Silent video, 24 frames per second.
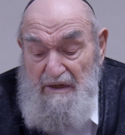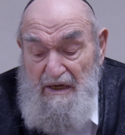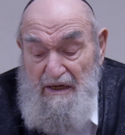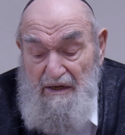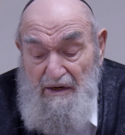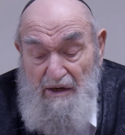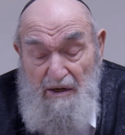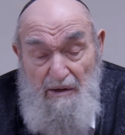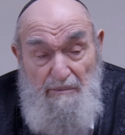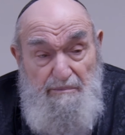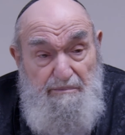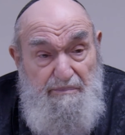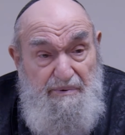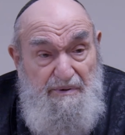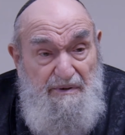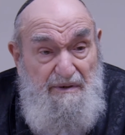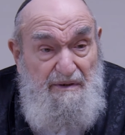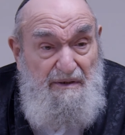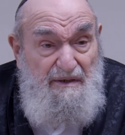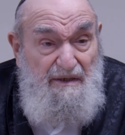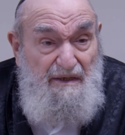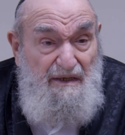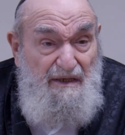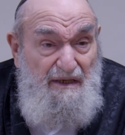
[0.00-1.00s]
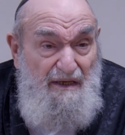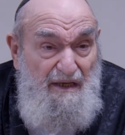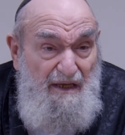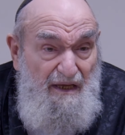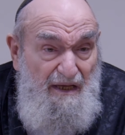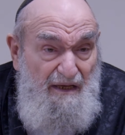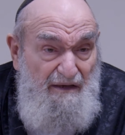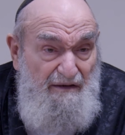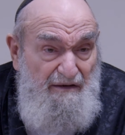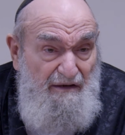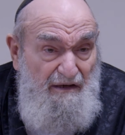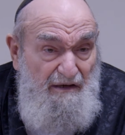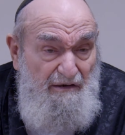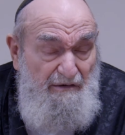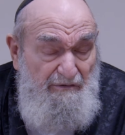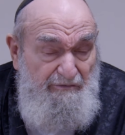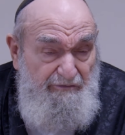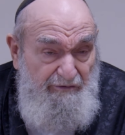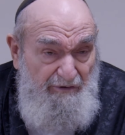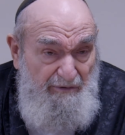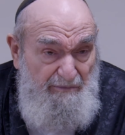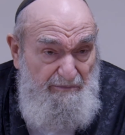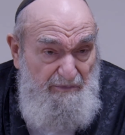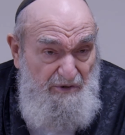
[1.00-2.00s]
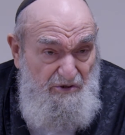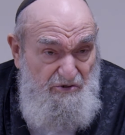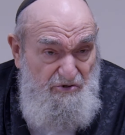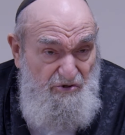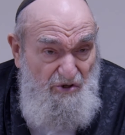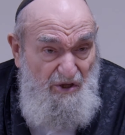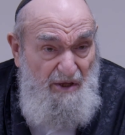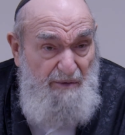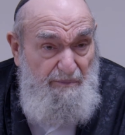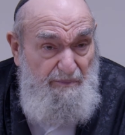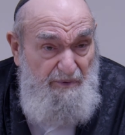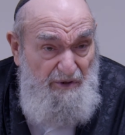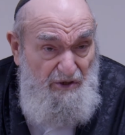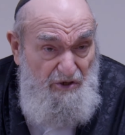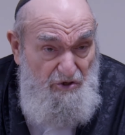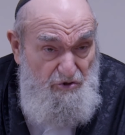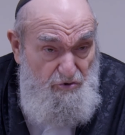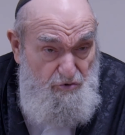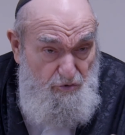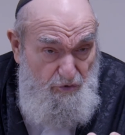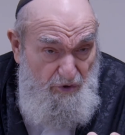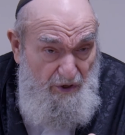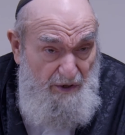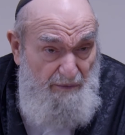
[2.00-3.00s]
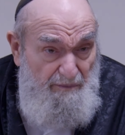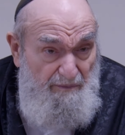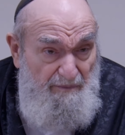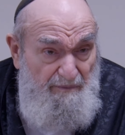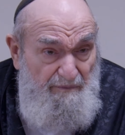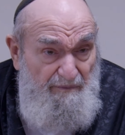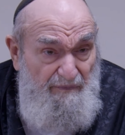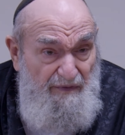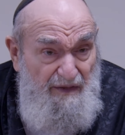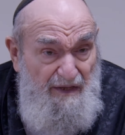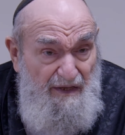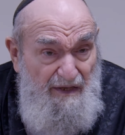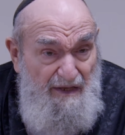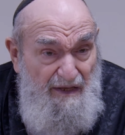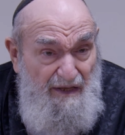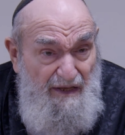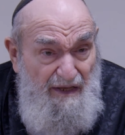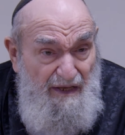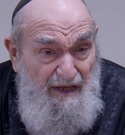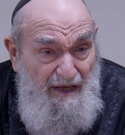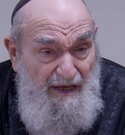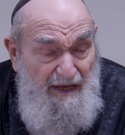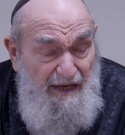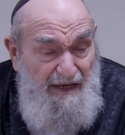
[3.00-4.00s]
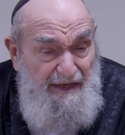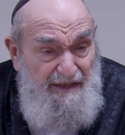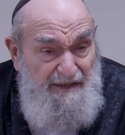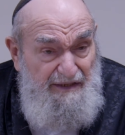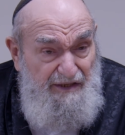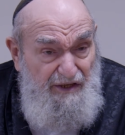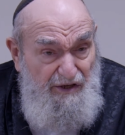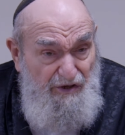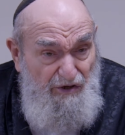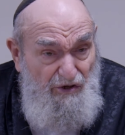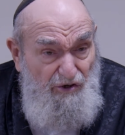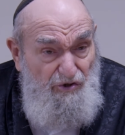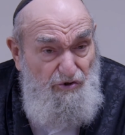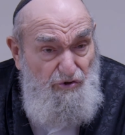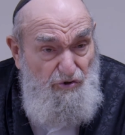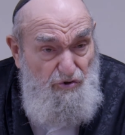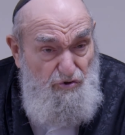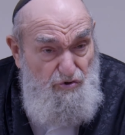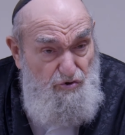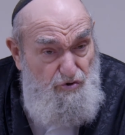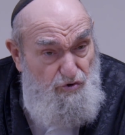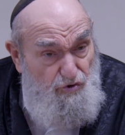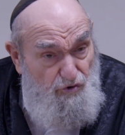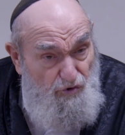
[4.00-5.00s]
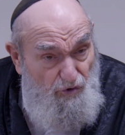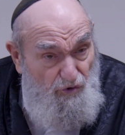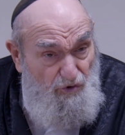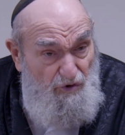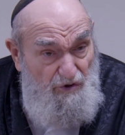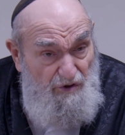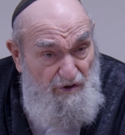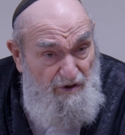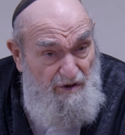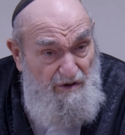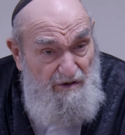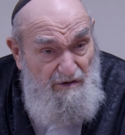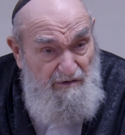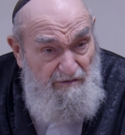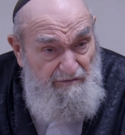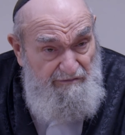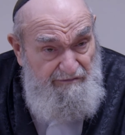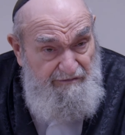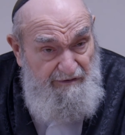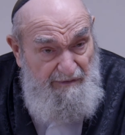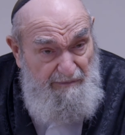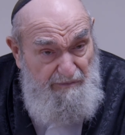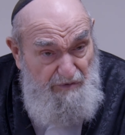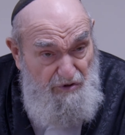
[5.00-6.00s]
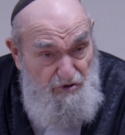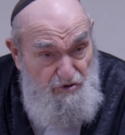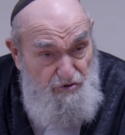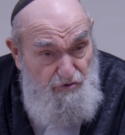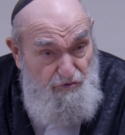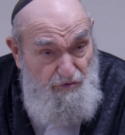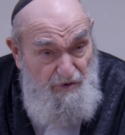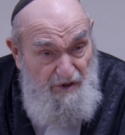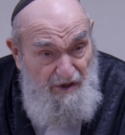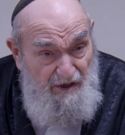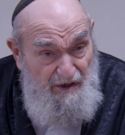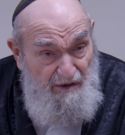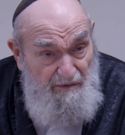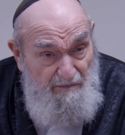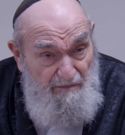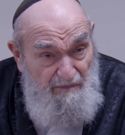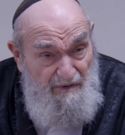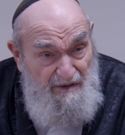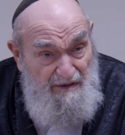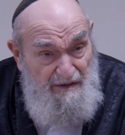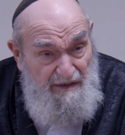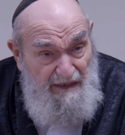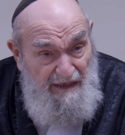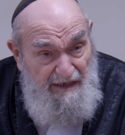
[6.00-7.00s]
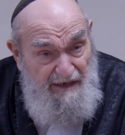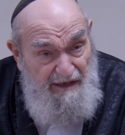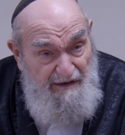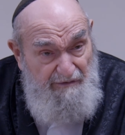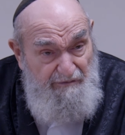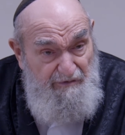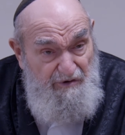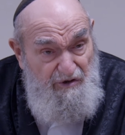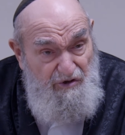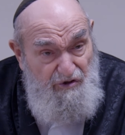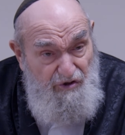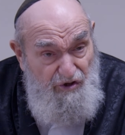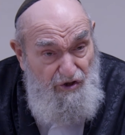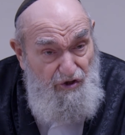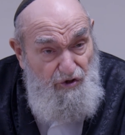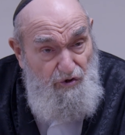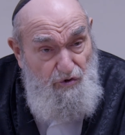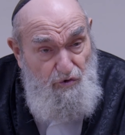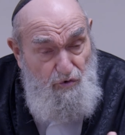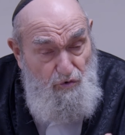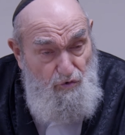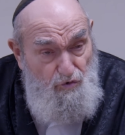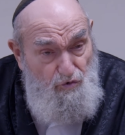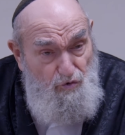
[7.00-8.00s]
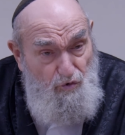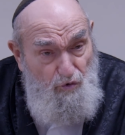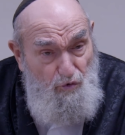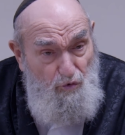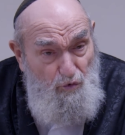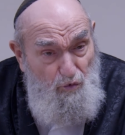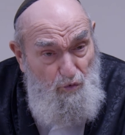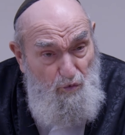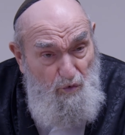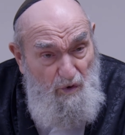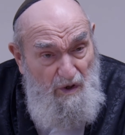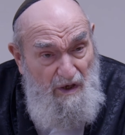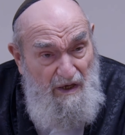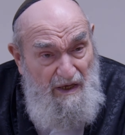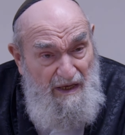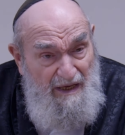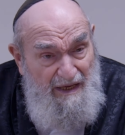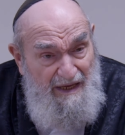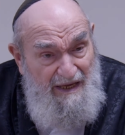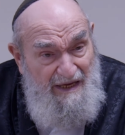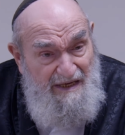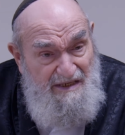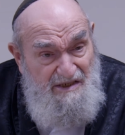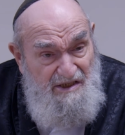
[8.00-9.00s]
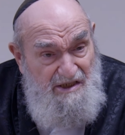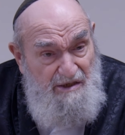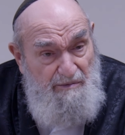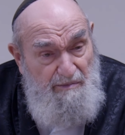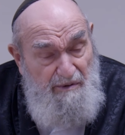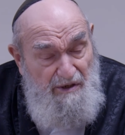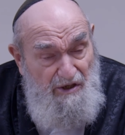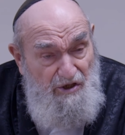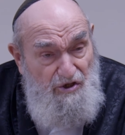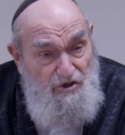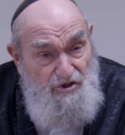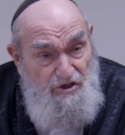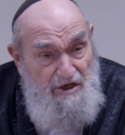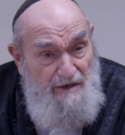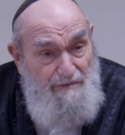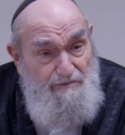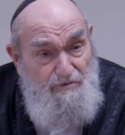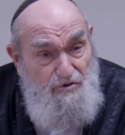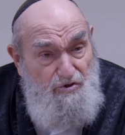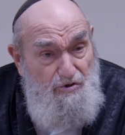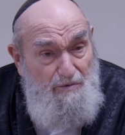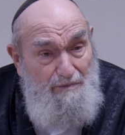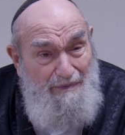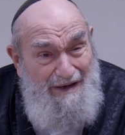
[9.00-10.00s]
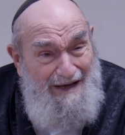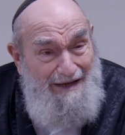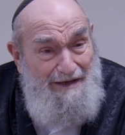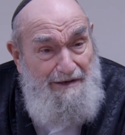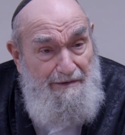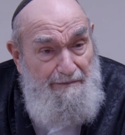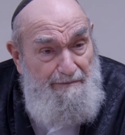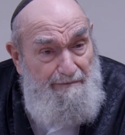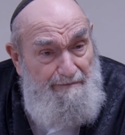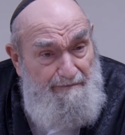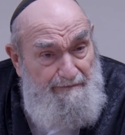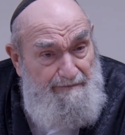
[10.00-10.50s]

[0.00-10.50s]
got up uh, from the sleep and the dream, and he understood from the dream that everything you do has to be l'shem shemayim,